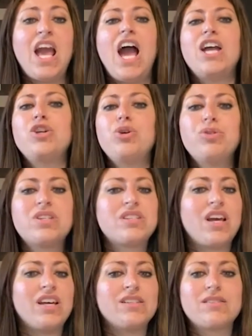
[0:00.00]
And Yehuda
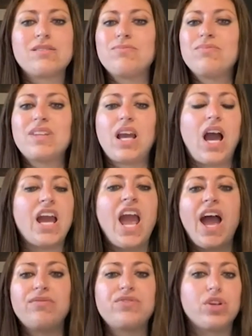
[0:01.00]
says, I
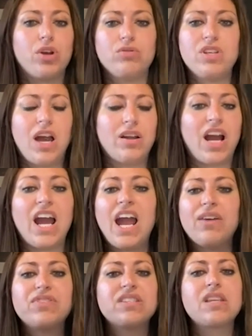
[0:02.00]
have to go down. I
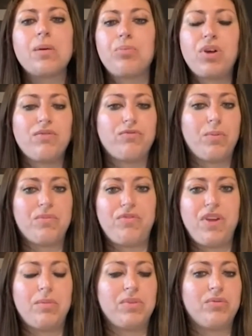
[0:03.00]
have to separate from the
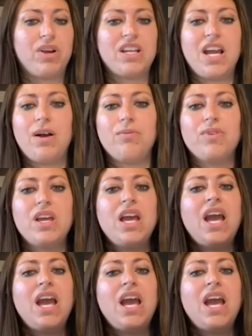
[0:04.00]
family right now.